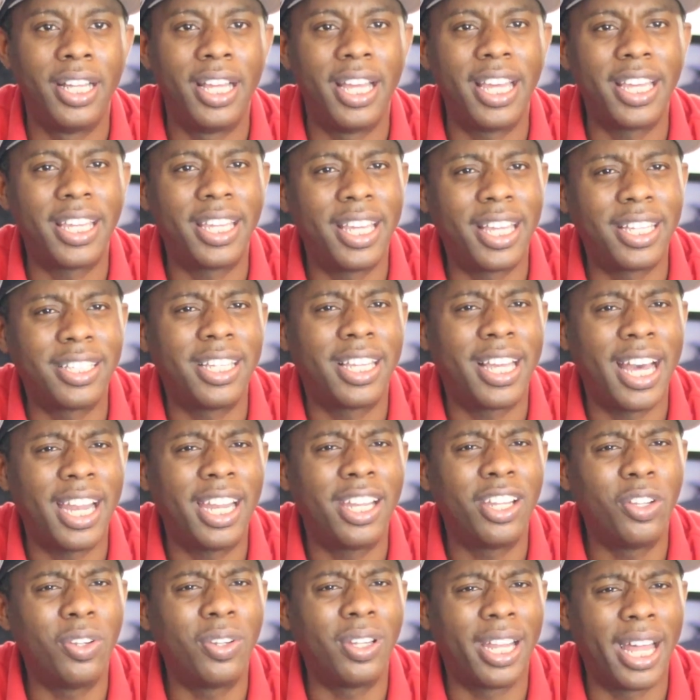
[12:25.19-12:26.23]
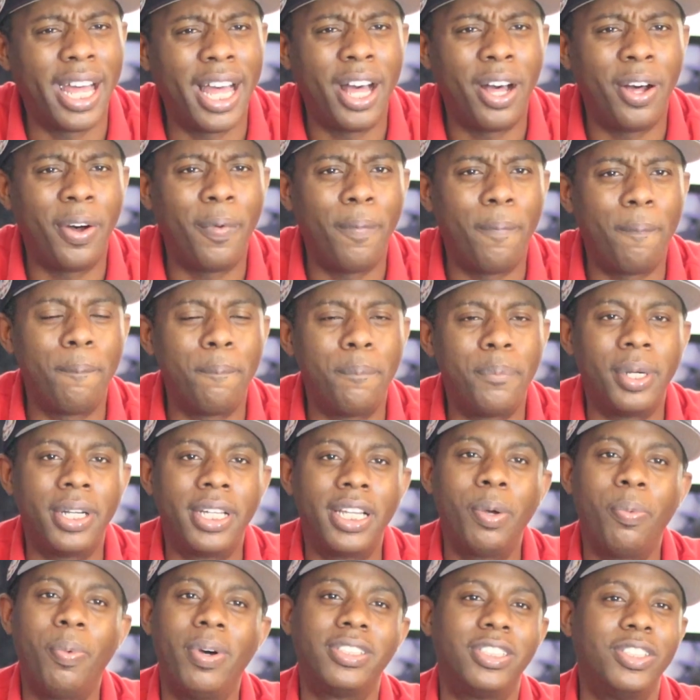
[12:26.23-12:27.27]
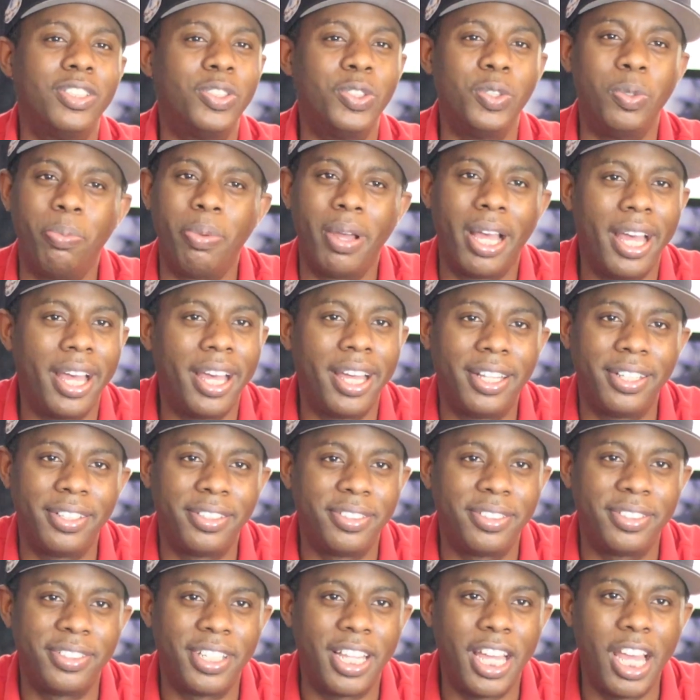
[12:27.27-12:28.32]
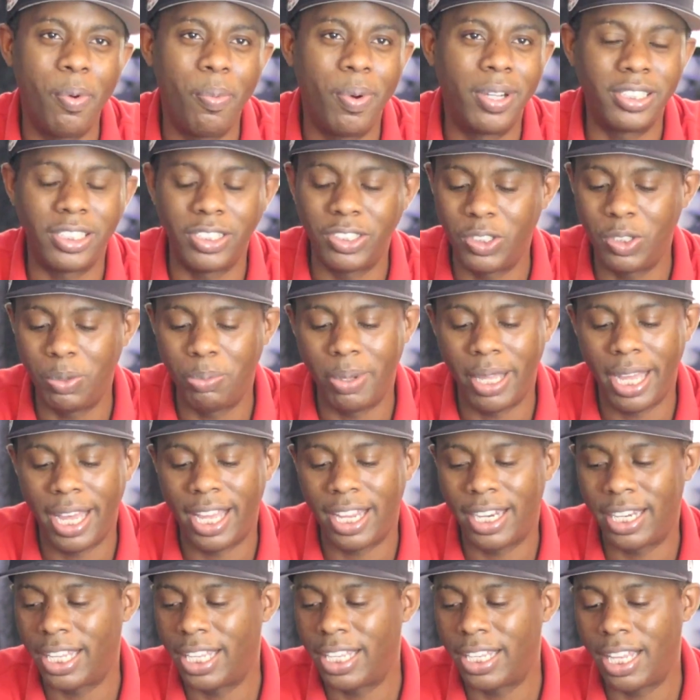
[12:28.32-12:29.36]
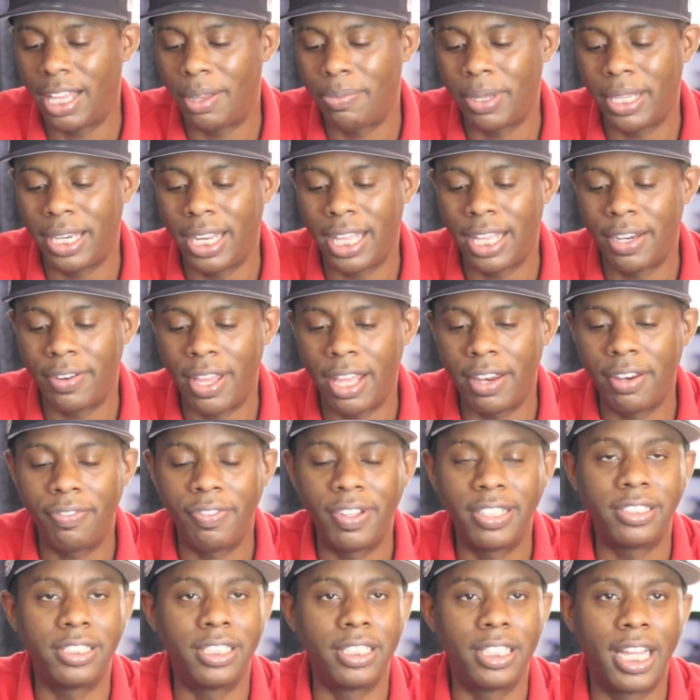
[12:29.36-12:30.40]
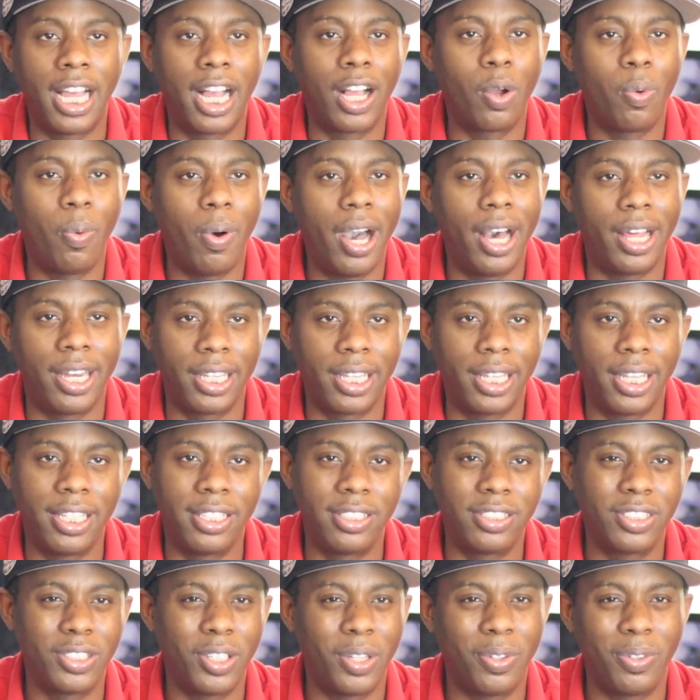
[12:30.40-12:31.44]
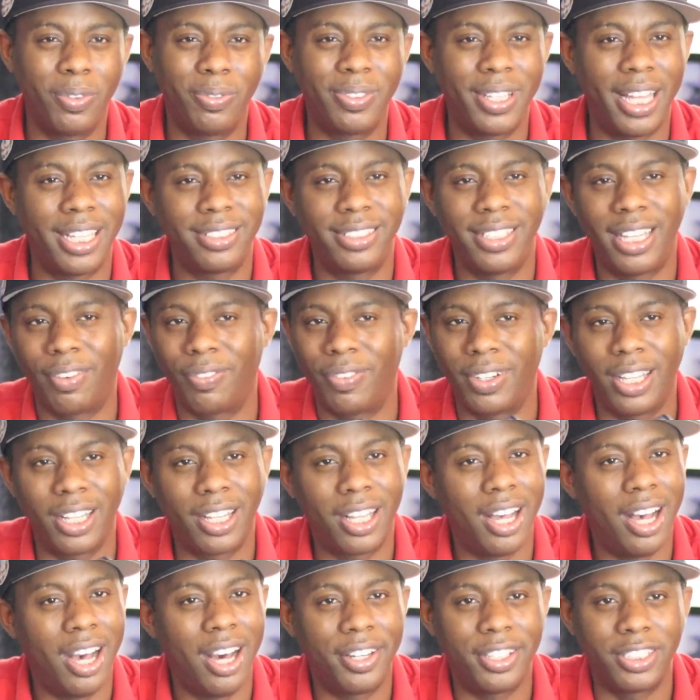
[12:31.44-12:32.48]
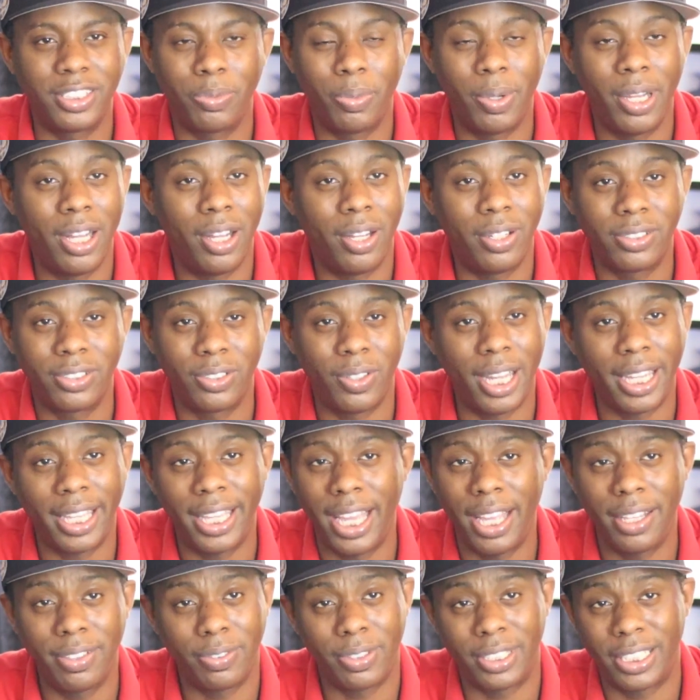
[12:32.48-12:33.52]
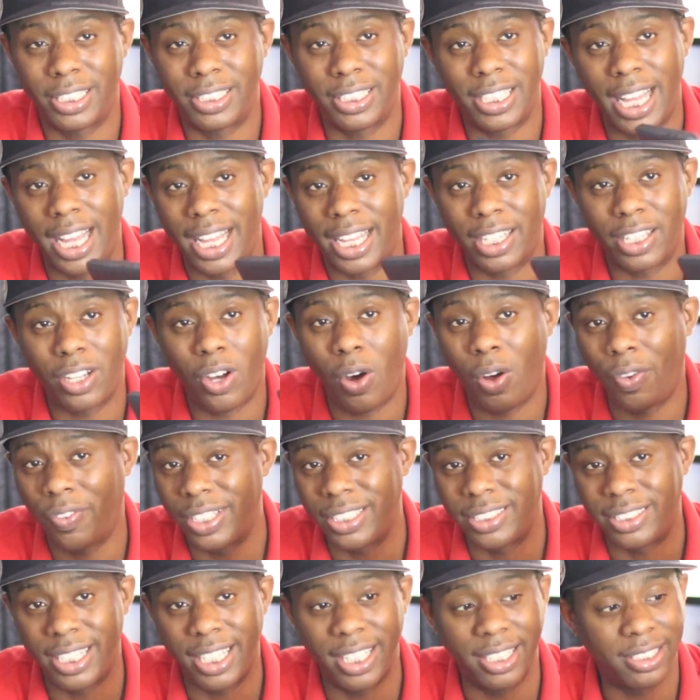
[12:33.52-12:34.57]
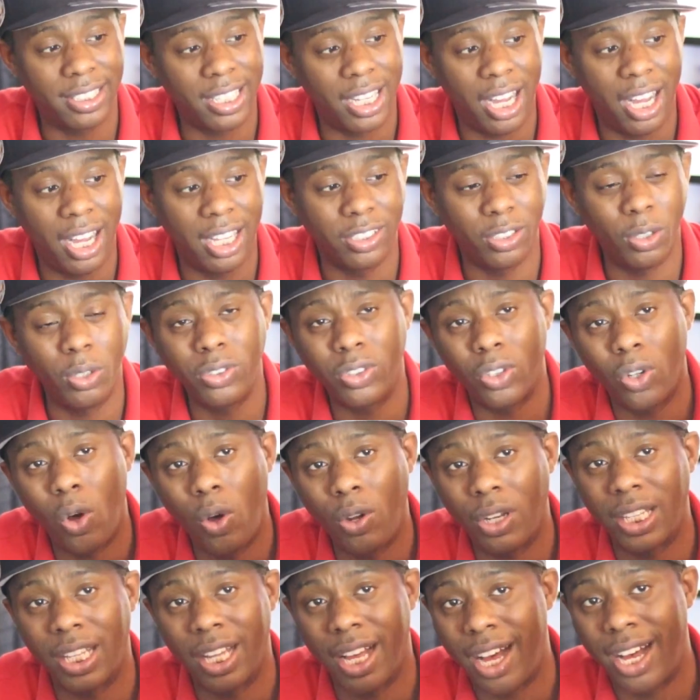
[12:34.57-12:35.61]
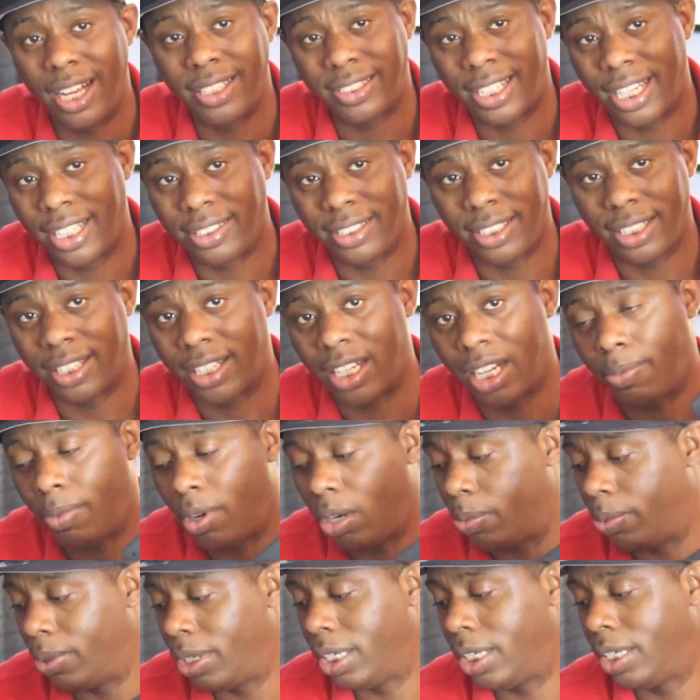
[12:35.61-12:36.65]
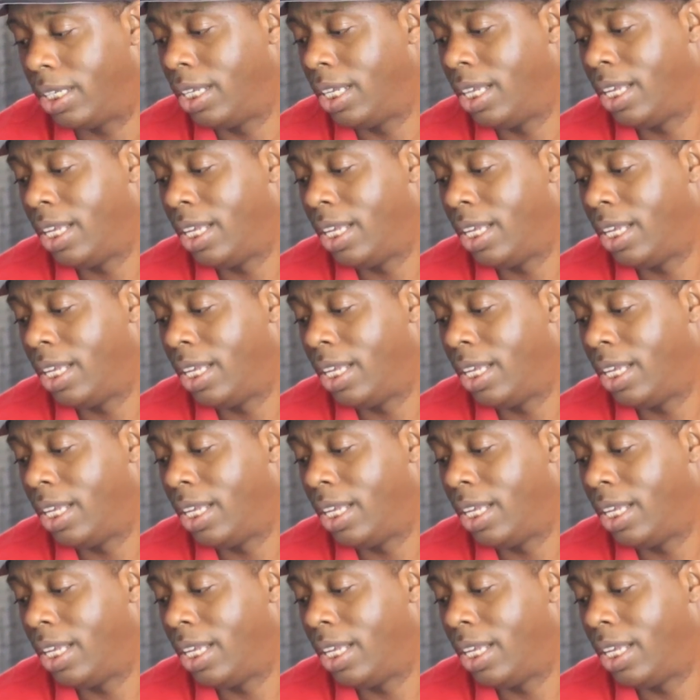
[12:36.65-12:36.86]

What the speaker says: It got a little loud, but it wasn't too bad. It wasn't too bad. It eventually got quiet again. So that's not really a con as well. So I can't call these things cons. Those are the only cons that I did come up with.